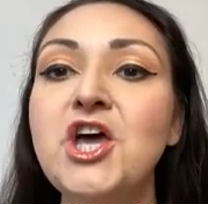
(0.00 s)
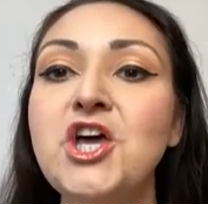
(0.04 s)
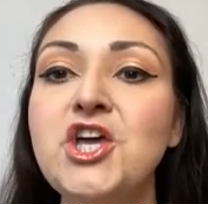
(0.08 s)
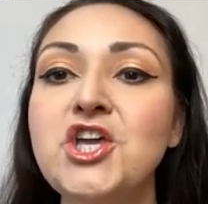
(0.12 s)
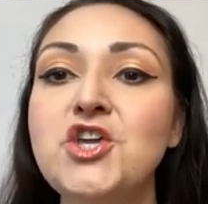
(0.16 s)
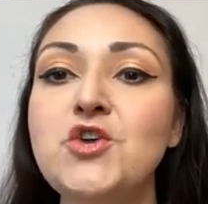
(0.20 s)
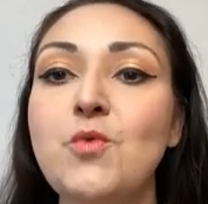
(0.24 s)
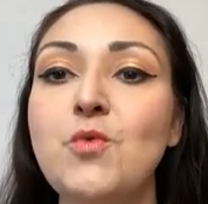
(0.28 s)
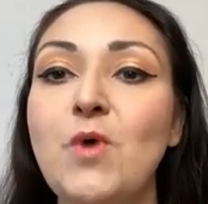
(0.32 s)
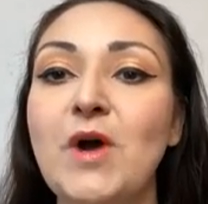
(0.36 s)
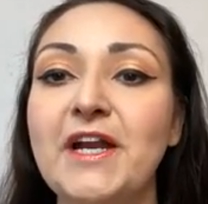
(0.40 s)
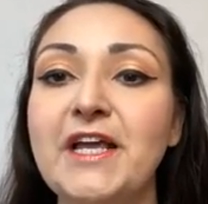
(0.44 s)

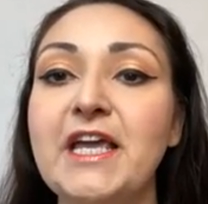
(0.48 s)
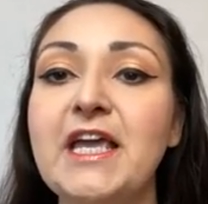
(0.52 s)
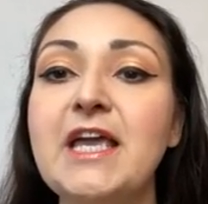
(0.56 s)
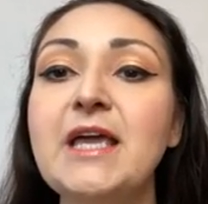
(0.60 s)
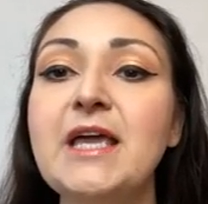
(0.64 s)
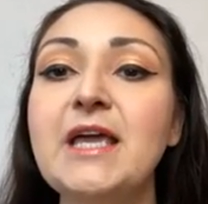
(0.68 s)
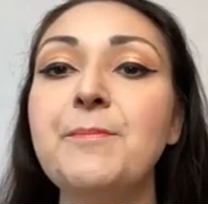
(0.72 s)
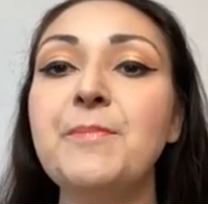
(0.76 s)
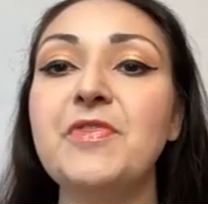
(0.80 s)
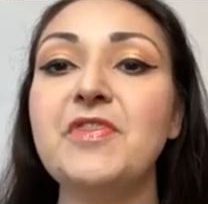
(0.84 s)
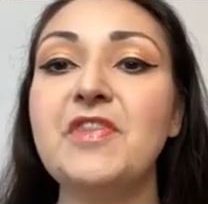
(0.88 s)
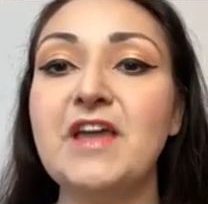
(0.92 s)
you want to
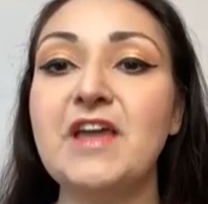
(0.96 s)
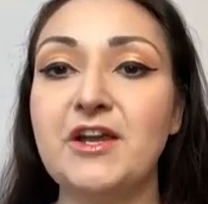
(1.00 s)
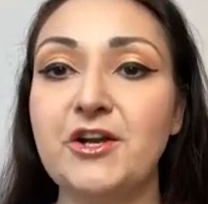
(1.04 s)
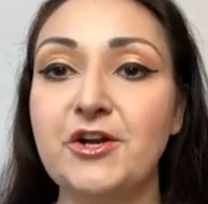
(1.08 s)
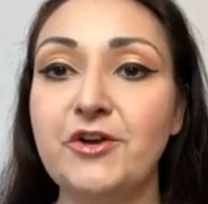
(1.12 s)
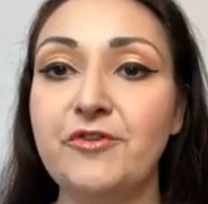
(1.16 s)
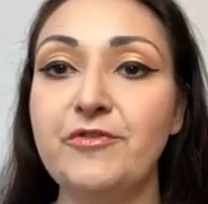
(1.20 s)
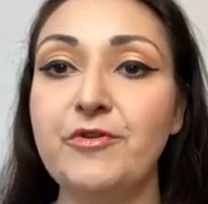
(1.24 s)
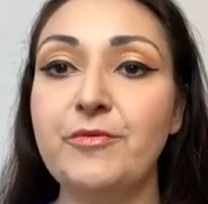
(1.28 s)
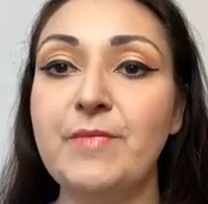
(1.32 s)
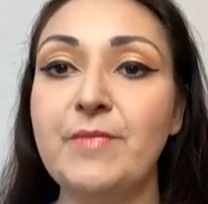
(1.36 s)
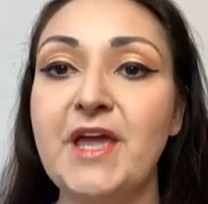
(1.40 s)
keep the
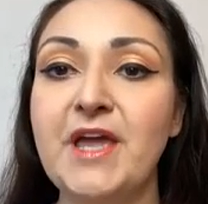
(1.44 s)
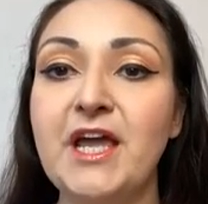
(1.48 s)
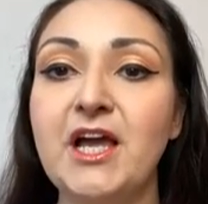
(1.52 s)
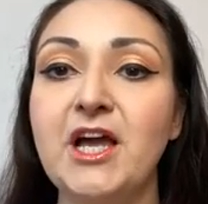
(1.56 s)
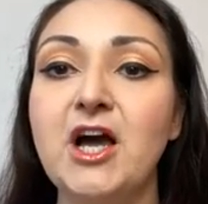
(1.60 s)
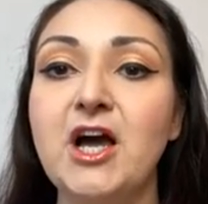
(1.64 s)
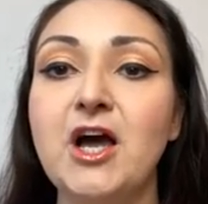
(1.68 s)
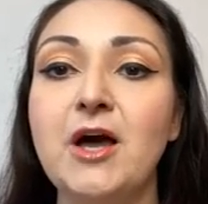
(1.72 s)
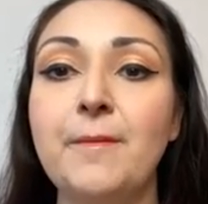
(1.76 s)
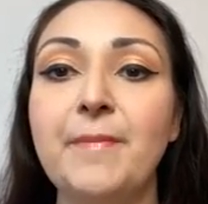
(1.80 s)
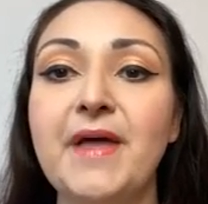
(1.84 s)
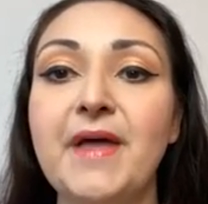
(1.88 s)
interview
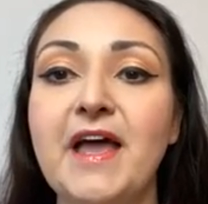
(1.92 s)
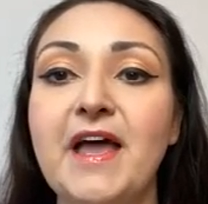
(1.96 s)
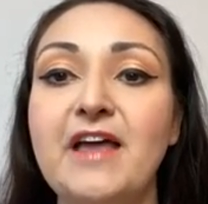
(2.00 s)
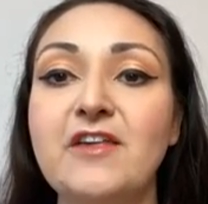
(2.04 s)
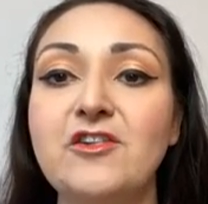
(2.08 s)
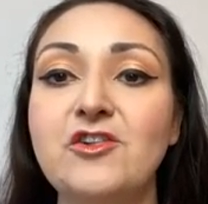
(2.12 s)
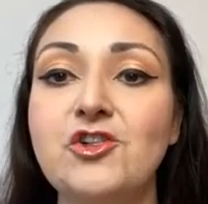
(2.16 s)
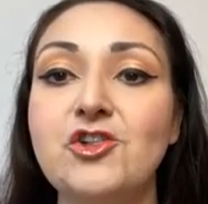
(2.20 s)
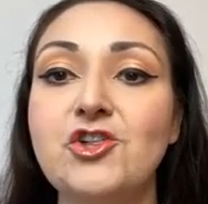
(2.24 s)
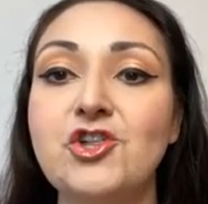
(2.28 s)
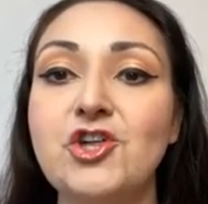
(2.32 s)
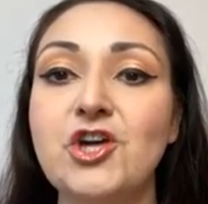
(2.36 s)
makeup
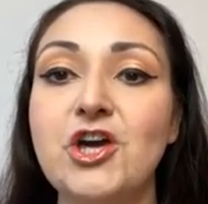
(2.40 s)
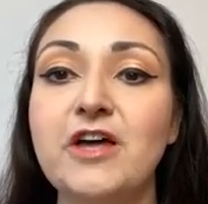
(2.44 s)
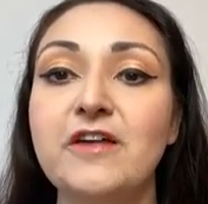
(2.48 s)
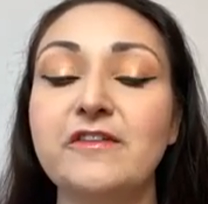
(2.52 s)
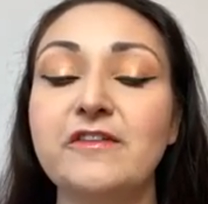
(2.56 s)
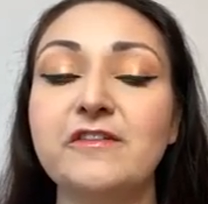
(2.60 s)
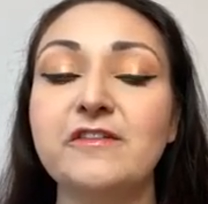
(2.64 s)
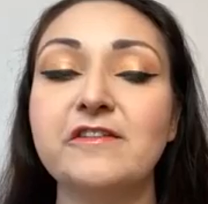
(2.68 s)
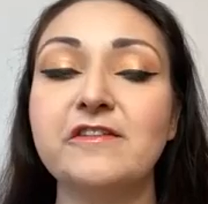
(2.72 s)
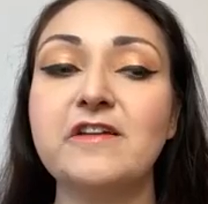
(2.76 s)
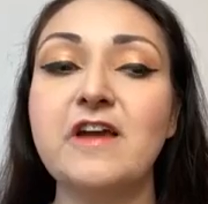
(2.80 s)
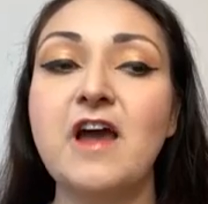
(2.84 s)
as
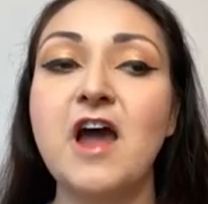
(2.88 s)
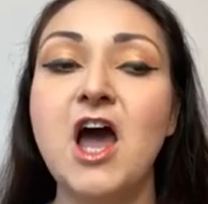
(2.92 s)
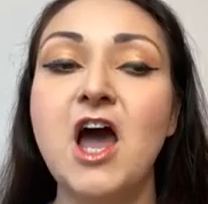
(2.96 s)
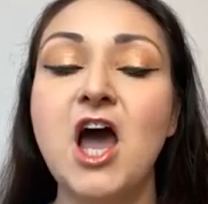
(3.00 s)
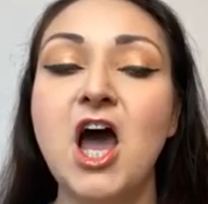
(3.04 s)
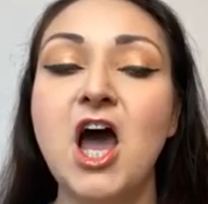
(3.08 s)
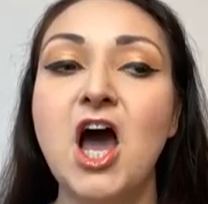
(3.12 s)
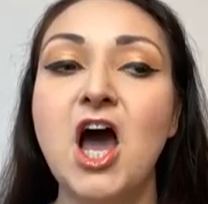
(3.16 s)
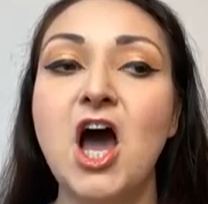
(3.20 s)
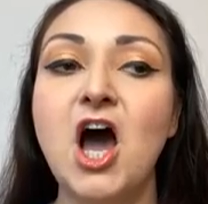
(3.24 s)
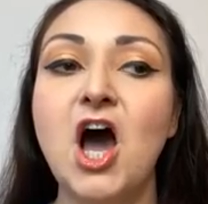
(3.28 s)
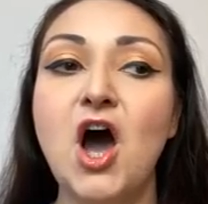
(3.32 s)
just
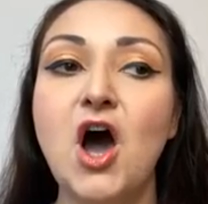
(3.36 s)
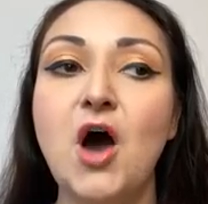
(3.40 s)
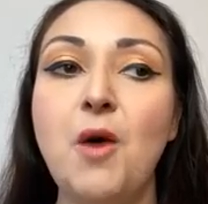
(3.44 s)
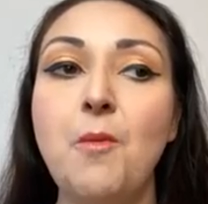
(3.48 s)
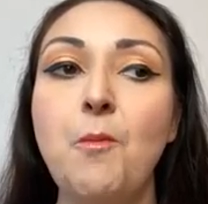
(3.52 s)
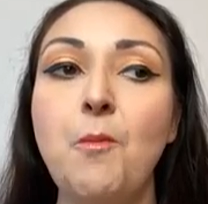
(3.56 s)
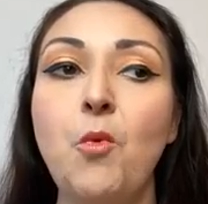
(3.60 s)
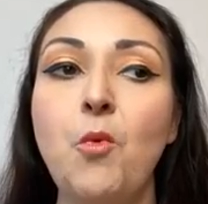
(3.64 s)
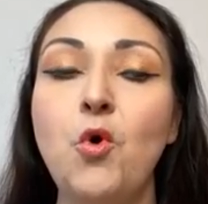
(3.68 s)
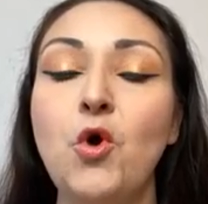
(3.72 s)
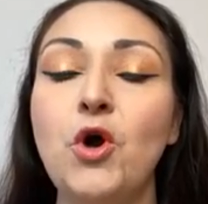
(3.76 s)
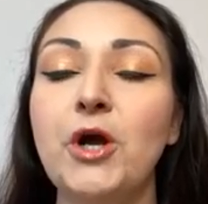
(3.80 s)
a
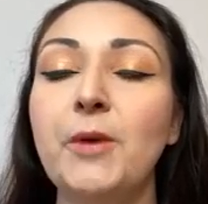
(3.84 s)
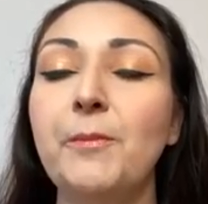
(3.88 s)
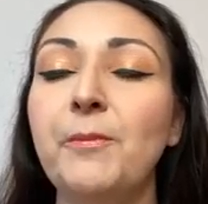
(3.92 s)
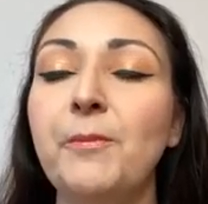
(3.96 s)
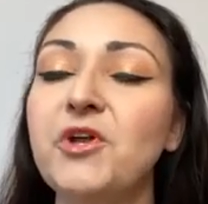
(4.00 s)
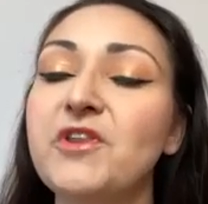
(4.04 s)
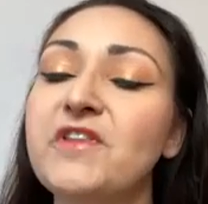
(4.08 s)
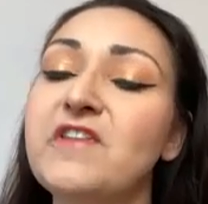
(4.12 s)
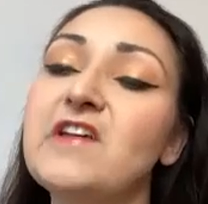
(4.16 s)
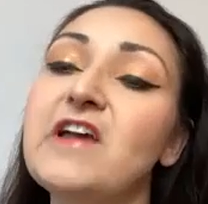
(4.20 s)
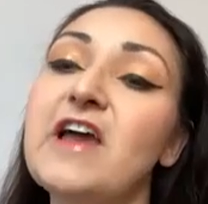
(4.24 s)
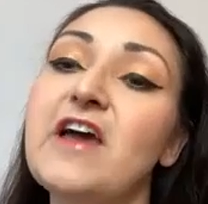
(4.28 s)
more
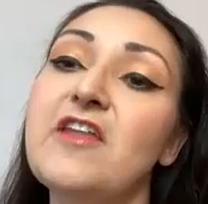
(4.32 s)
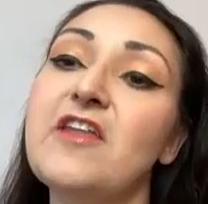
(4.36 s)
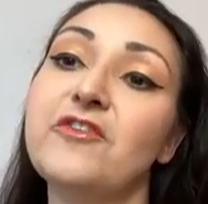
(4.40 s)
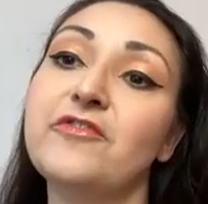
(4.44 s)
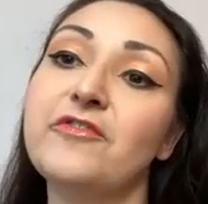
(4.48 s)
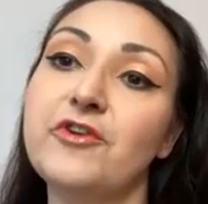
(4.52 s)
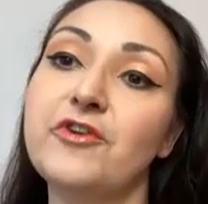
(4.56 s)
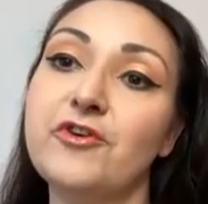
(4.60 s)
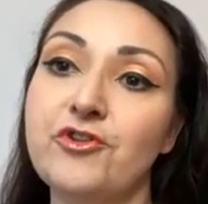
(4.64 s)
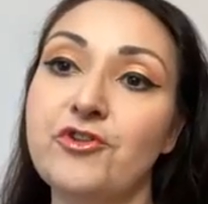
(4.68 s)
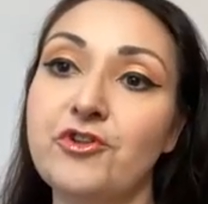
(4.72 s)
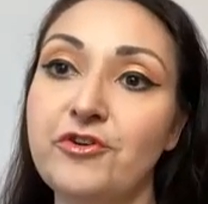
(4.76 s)
put together
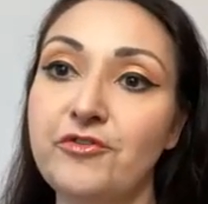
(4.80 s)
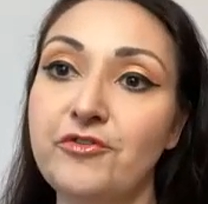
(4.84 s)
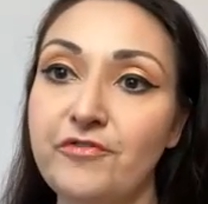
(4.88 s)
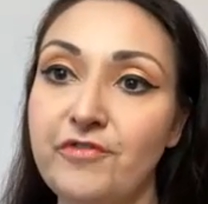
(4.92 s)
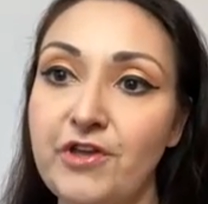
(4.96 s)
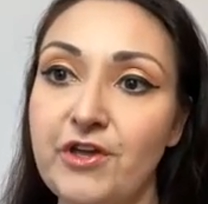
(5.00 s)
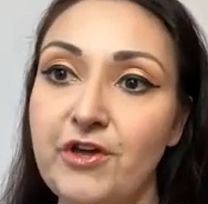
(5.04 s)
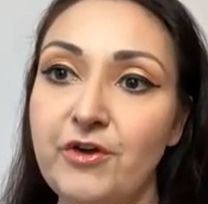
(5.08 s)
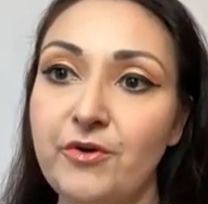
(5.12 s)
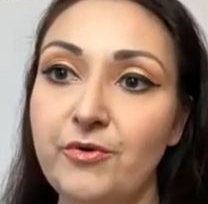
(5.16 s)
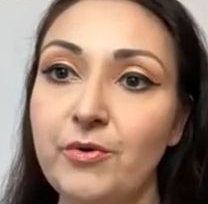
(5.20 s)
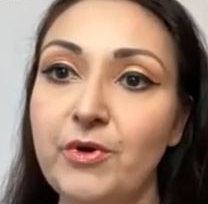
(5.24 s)
version of
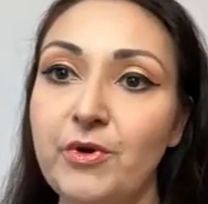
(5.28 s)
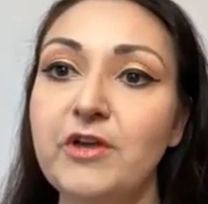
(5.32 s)
you.